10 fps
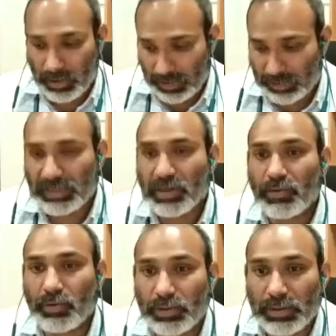session
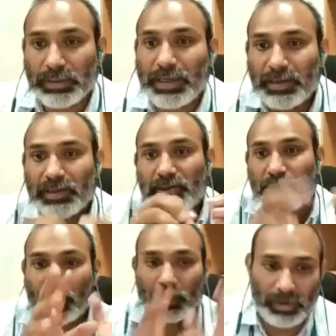court, then District
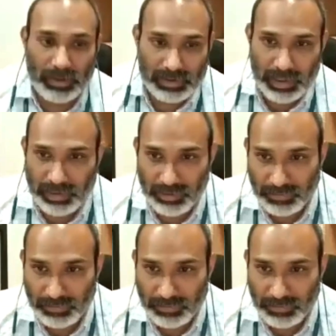Court will decide.